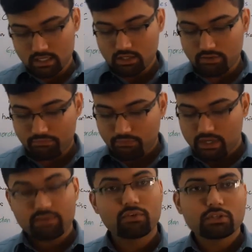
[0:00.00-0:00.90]
If,
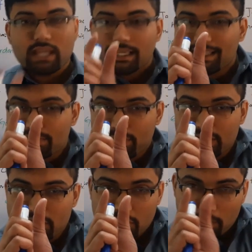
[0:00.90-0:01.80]
if you take this
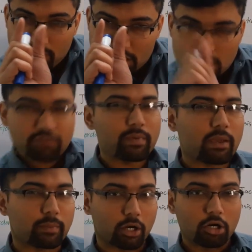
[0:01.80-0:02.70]
much piece of
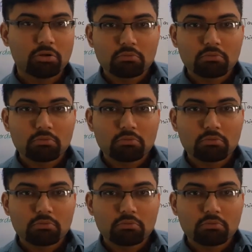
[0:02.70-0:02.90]
paper,